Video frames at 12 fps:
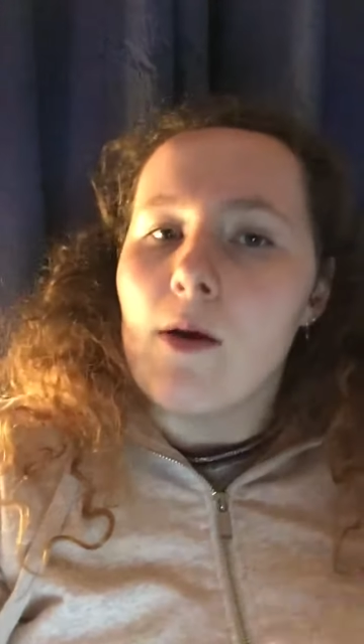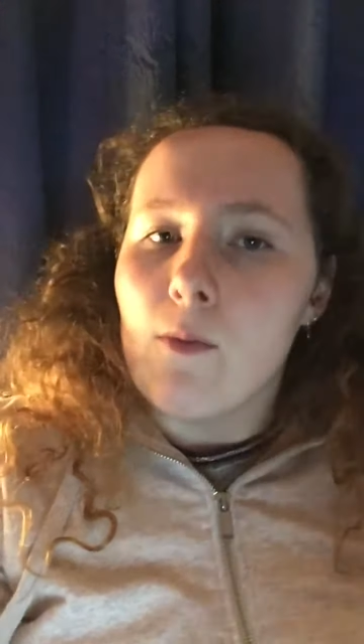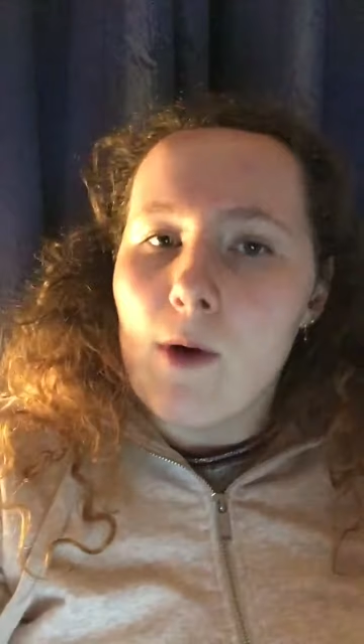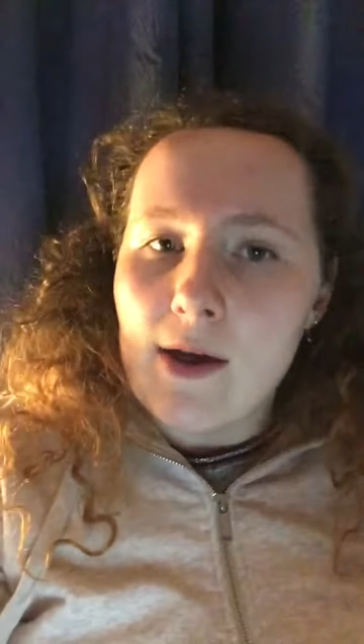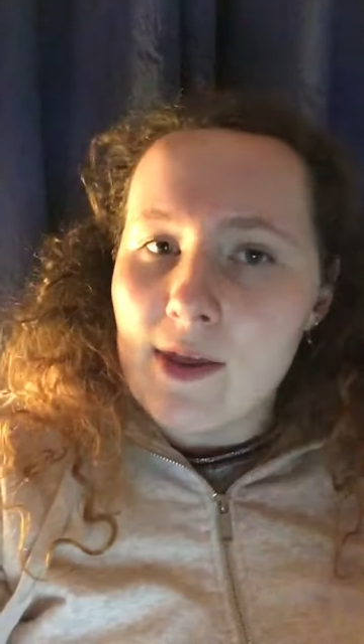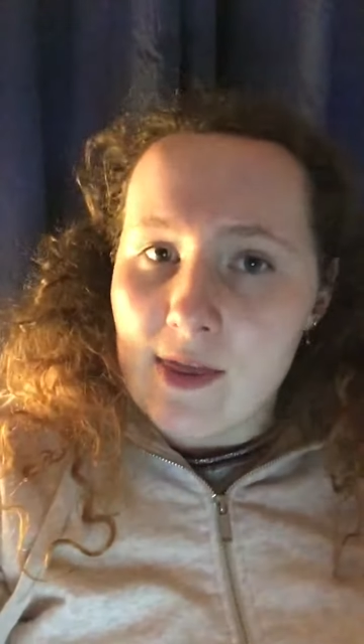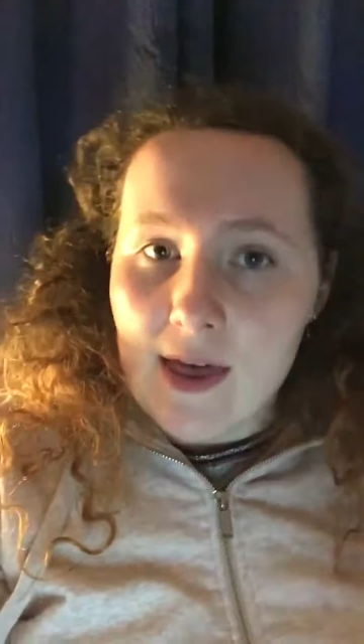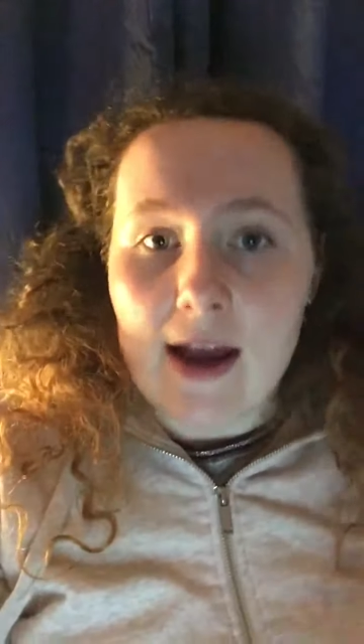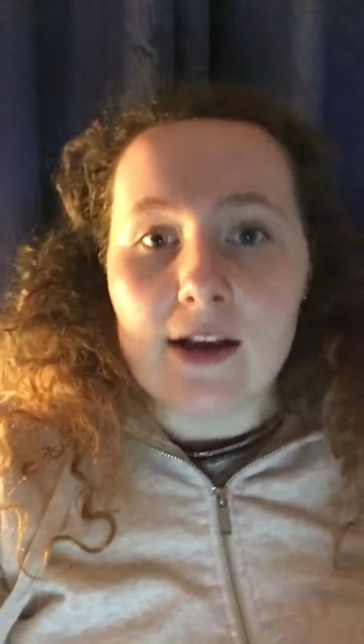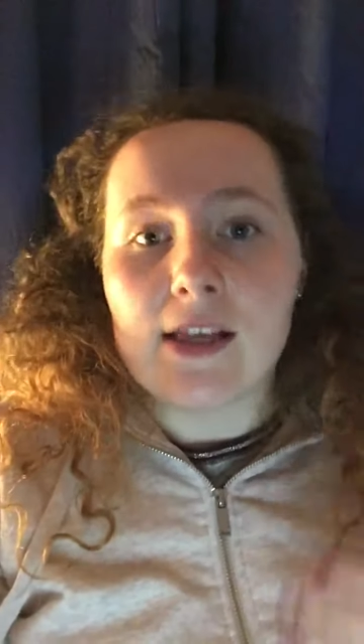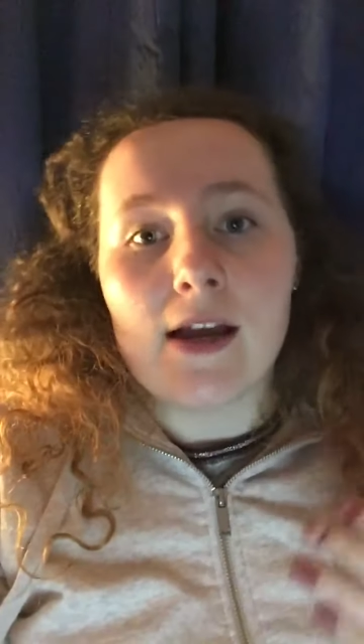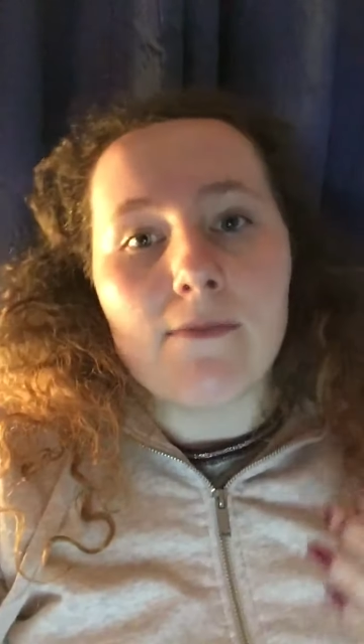why they're there,
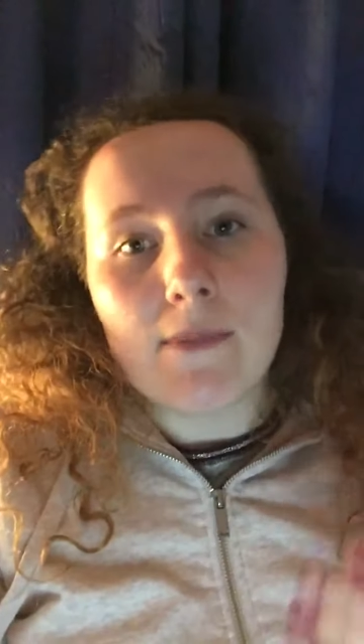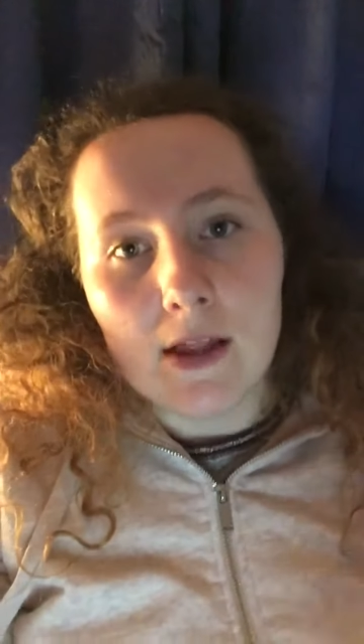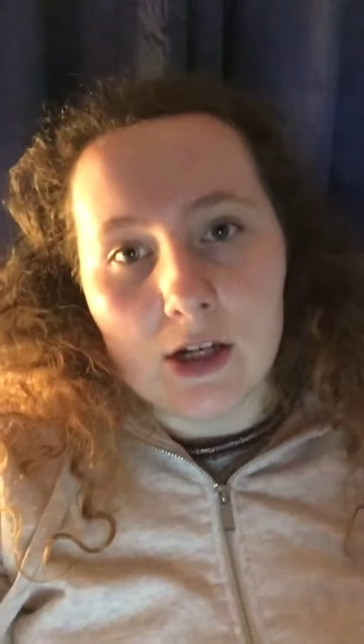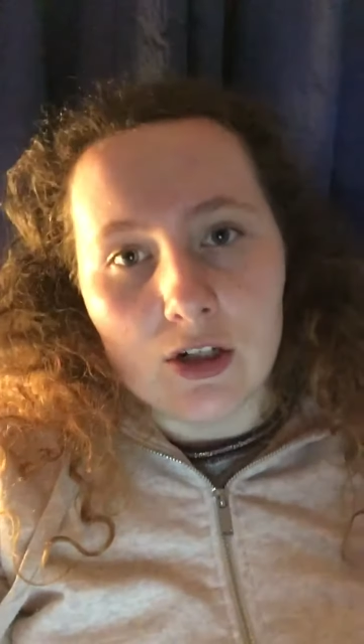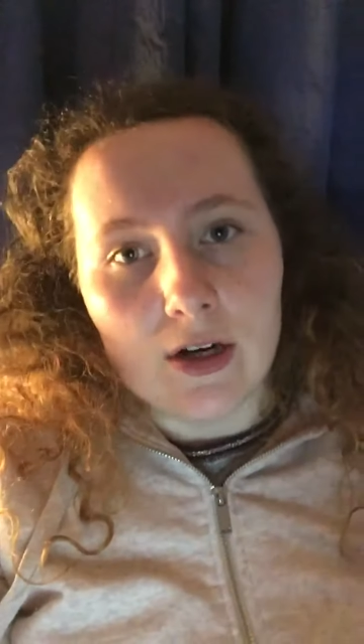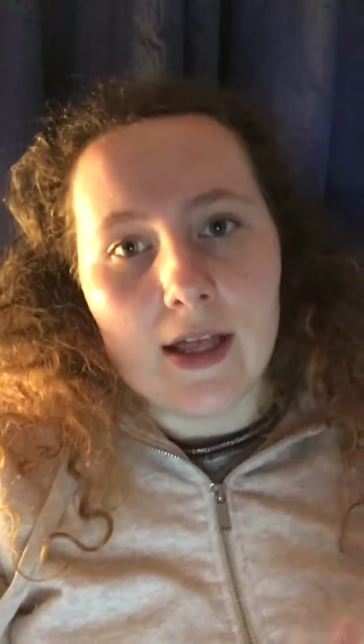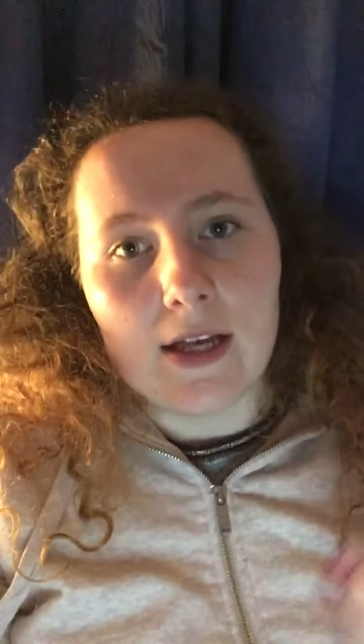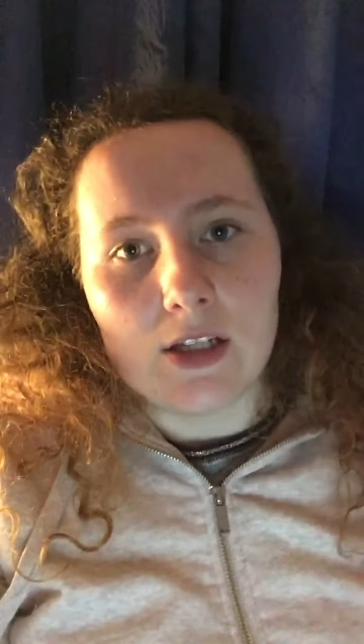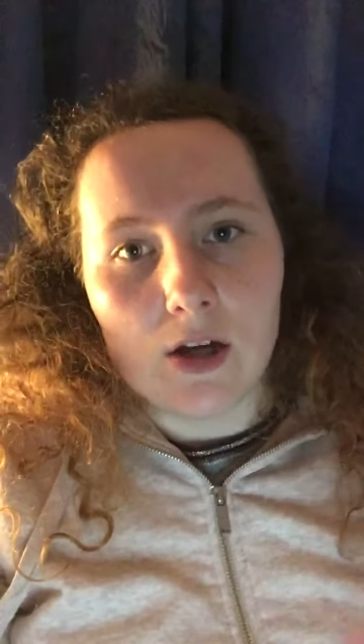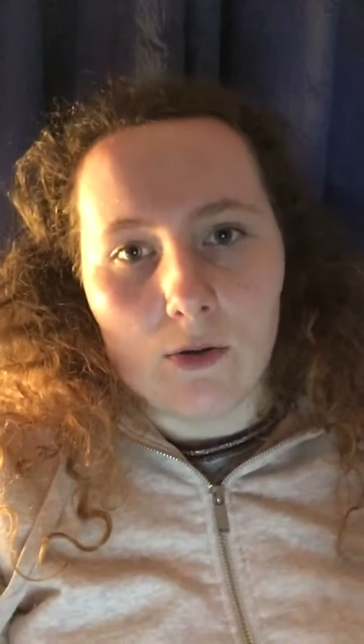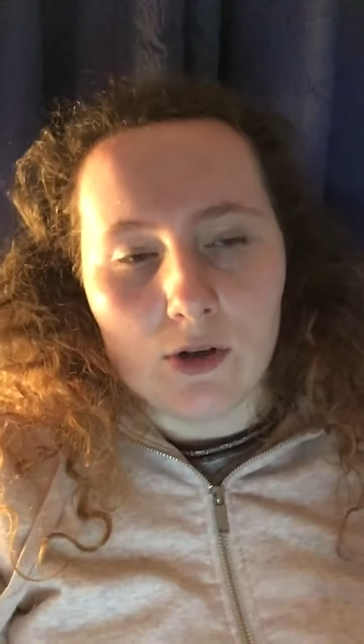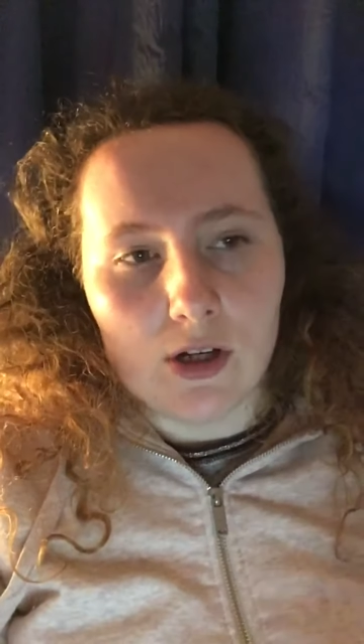because they are military, they're
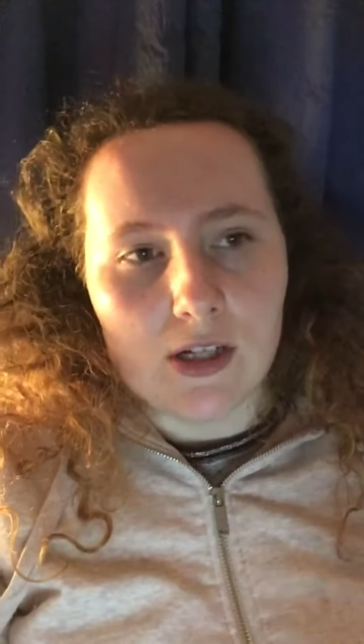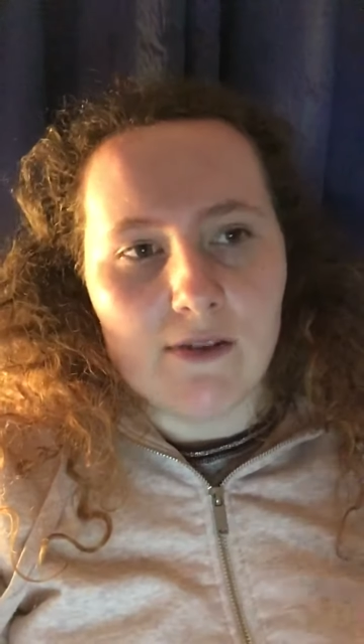soldiers.